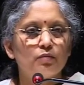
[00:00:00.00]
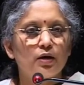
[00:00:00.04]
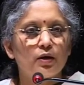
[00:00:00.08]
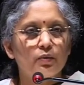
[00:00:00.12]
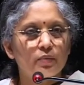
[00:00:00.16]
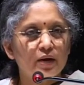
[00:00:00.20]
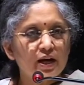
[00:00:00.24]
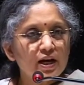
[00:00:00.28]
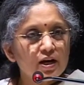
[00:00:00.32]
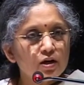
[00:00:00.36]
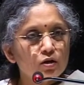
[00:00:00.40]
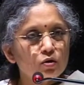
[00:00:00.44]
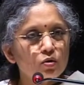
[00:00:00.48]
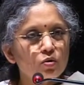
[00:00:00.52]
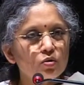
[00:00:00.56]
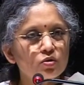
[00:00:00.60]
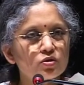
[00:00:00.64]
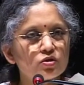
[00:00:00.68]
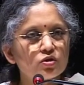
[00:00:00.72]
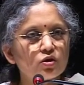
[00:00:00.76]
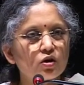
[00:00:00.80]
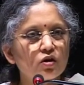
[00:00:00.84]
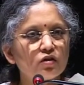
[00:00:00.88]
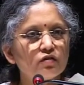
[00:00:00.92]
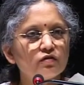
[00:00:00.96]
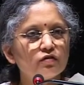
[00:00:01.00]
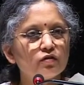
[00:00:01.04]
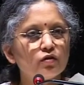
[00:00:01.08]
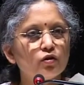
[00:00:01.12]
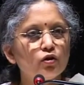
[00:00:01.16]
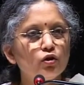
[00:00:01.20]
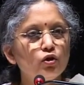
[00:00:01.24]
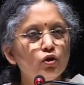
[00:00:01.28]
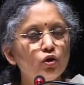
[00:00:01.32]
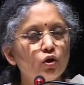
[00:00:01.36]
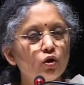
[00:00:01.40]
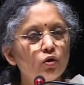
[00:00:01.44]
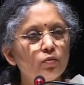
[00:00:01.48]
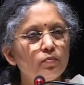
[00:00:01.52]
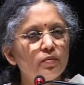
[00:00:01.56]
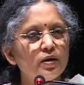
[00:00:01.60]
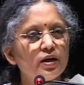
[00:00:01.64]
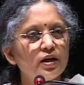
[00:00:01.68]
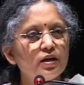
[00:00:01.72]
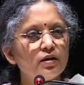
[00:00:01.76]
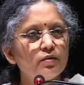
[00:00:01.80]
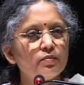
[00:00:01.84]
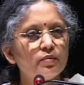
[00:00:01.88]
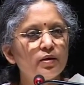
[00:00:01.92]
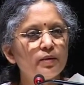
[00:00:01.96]
But when it goes off,
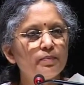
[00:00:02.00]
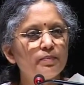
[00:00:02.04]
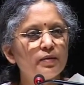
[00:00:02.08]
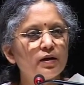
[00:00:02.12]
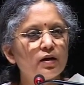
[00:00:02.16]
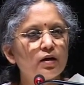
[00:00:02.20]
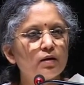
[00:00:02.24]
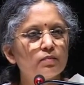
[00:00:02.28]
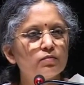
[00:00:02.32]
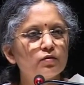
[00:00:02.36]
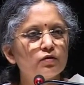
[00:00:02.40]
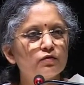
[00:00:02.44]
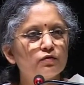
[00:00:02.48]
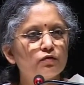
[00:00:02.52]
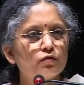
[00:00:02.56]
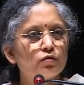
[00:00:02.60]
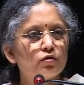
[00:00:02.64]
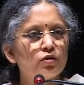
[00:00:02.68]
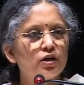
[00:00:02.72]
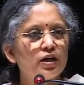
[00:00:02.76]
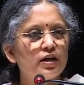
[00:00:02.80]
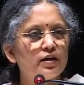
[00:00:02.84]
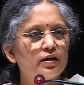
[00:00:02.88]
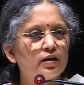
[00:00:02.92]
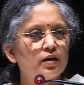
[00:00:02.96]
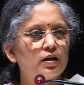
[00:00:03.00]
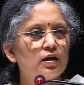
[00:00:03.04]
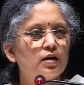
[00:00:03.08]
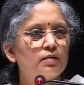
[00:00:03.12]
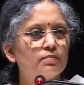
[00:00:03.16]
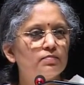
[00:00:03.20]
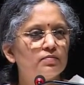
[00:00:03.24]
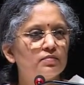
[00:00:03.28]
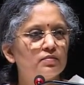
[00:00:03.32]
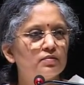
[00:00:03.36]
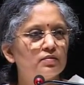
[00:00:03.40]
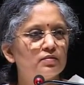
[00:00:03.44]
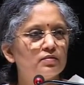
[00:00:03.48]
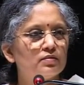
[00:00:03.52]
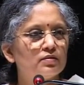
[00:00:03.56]
nobody will pick up the phone and ring up